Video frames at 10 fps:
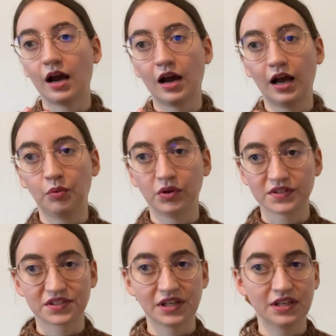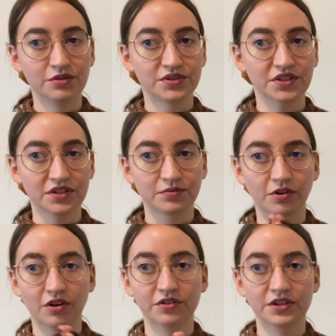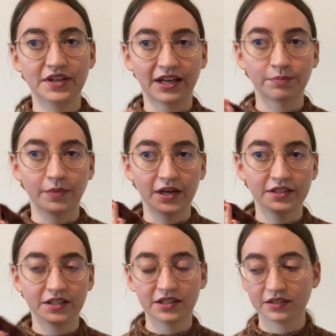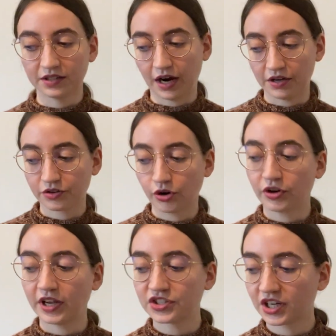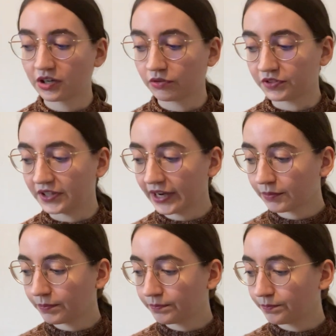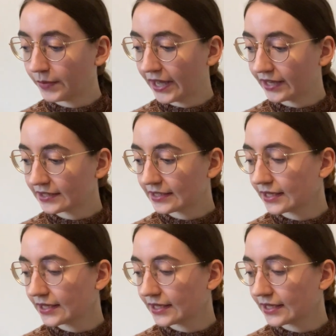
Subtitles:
I will still use this for the neck binding, the I-cord edging of the neckband.